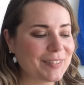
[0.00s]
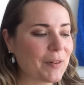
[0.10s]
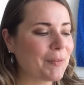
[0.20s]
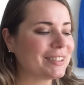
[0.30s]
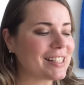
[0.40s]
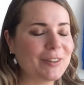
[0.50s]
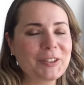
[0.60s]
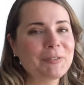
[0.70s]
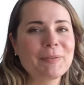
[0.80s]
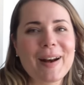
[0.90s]
almost out
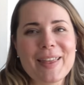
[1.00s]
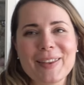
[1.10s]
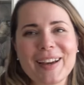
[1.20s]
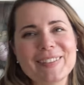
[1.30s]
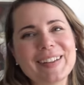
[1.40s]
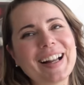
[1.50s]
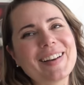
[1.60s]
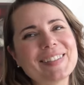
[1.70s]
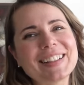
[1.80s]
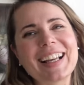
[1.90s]
of breath when
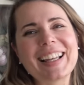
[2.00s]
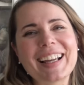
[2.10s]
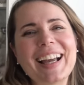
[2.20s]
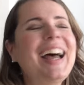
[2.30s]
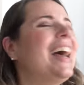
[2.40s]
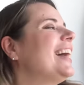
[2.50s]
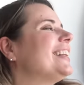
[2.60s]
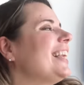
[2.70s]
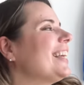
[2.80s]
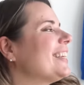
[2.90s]
I'm
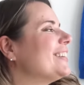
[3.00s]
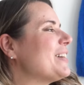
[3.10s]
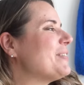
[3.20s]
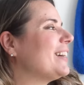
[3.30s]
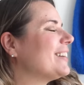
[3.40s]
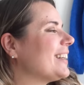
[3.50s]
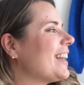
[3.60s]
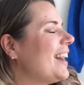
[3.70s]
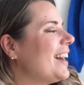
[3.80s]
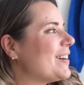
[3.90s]
telling you about it.
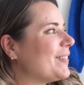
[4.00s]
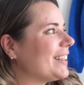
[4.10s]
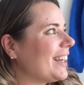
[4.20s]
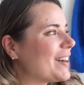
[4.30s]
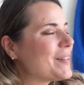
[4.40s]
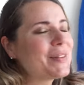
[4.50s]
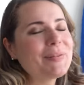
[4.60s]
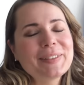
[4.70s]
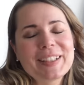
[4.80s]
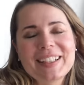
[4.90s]
But yeah, the
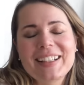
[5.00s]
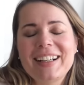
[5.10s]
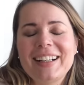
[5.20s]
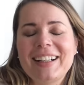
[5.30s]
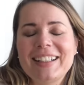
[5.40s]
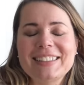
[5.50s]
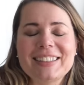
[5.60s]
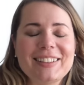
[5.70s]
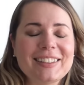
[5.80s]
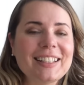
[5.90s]
book is
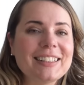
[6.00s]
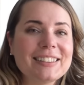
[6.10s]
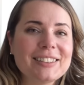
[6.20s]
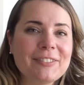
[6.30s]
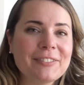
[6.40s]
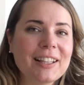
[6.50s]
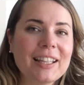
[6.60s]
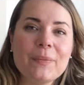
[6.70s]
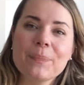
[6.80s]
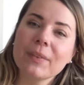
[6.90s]
called
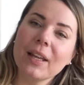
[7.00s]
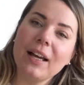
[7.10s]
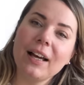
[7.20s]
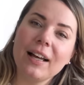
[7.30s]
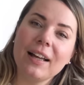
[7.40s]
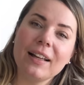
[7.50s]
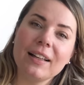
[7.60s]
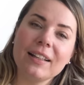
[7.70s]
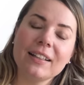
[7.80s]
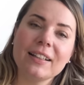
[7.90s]
Softly,
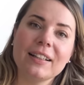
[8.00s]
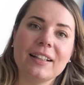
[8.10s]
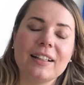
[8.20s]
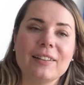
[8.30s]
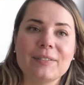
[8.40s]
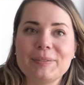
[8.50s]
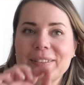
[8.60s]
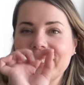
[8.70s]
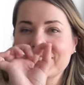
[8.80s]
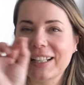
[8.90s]
and
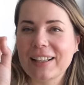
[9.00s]
there's